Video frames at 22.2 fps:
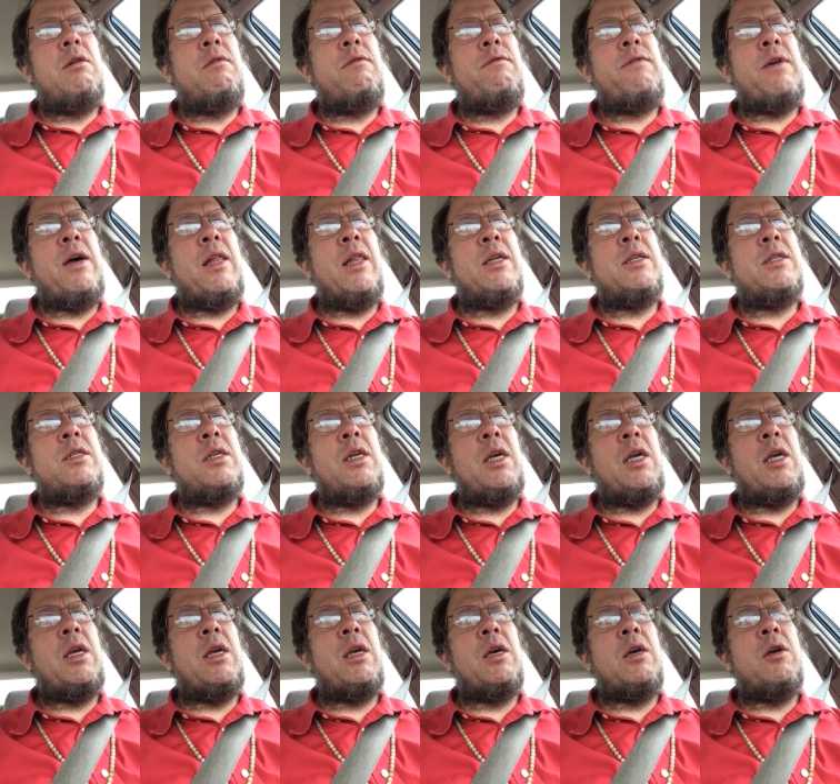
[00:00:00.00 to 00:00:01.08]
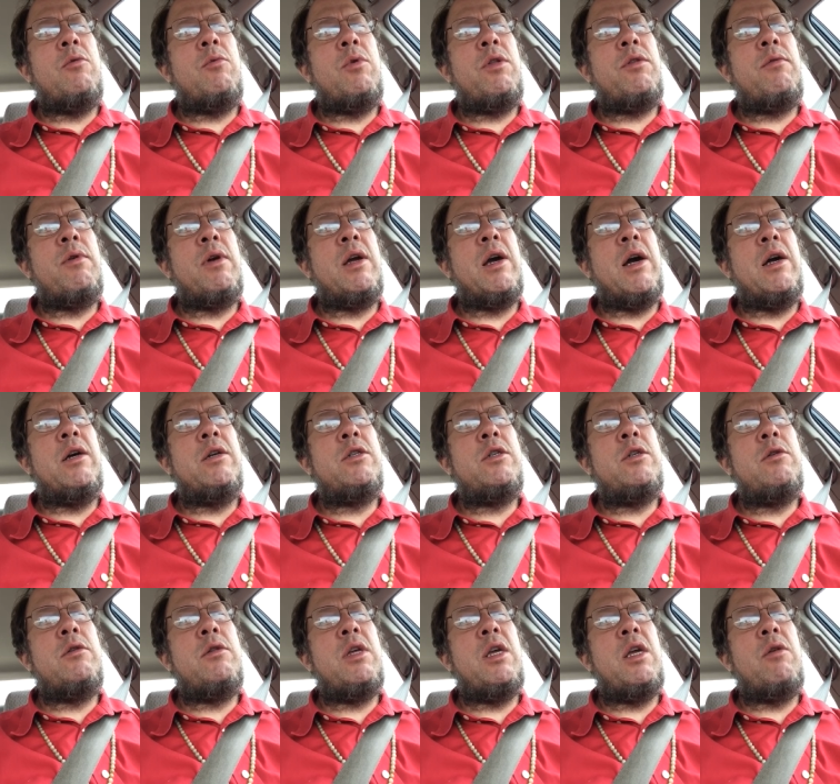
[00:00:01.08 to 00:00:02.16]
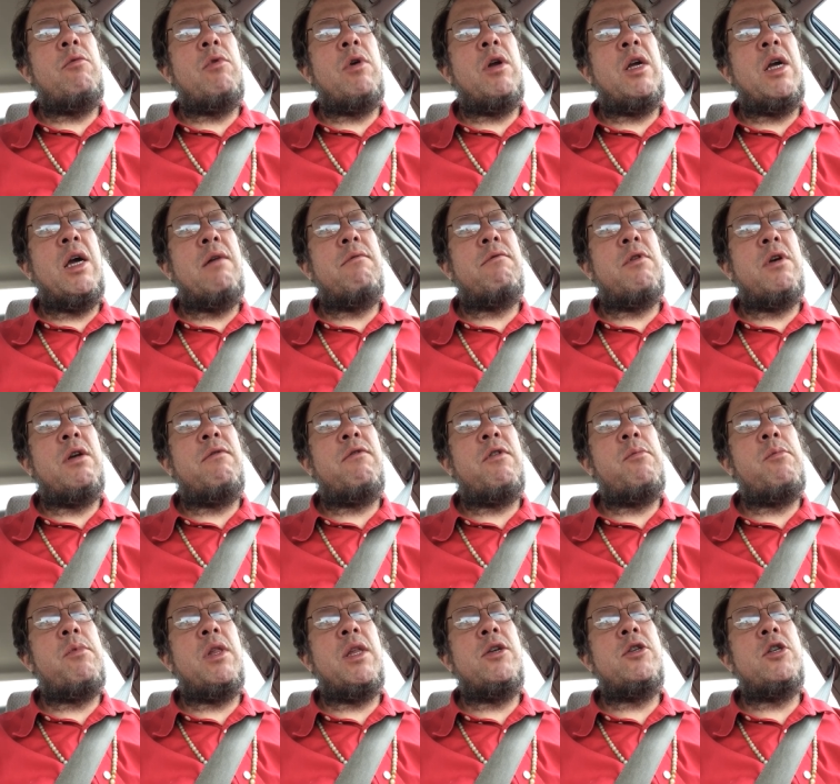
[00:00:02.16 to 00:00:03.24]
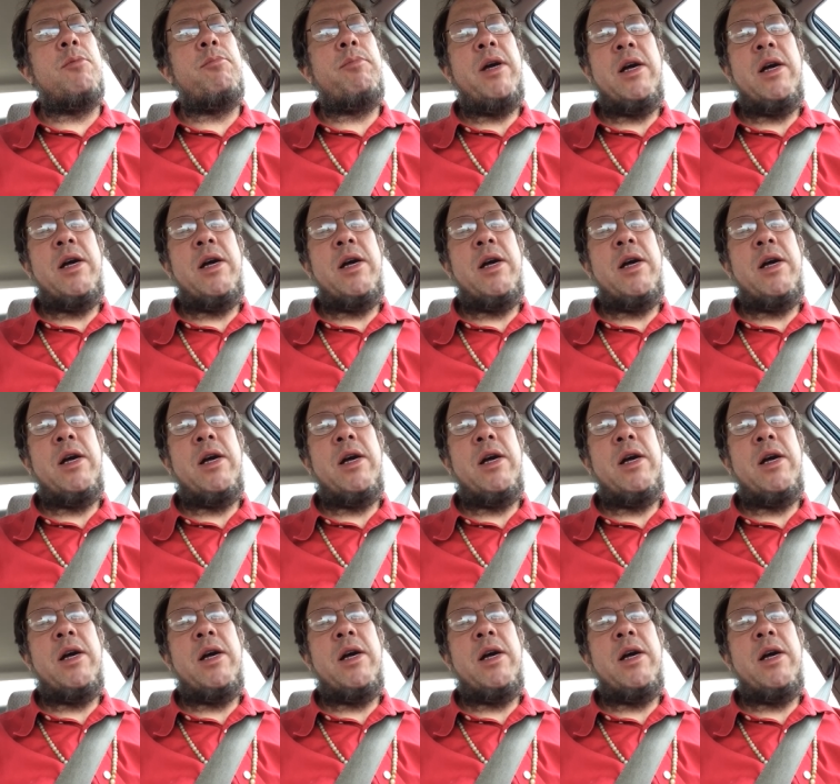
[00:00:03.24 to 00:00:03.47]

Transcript: fallacy uh, with regard to the recovery from religion